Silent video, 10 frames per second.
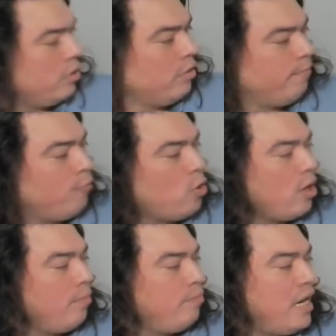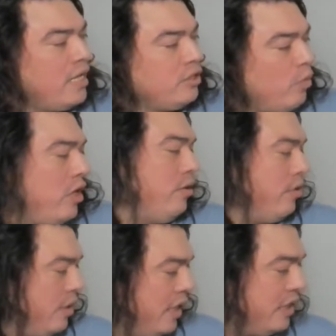4 pi, well,
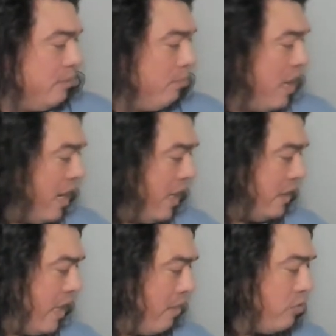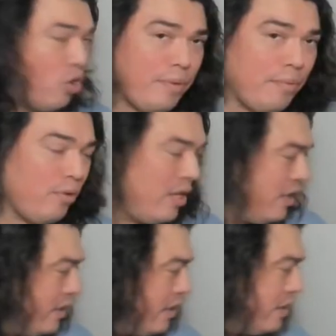it's pi times, open
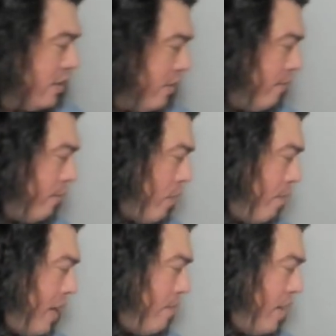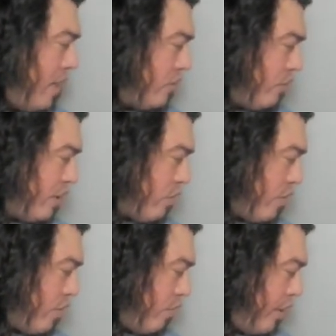parentheses, 4 pi minus 3 square root
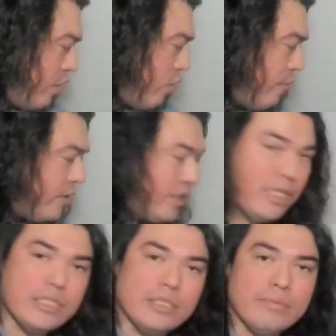of 3 over 6.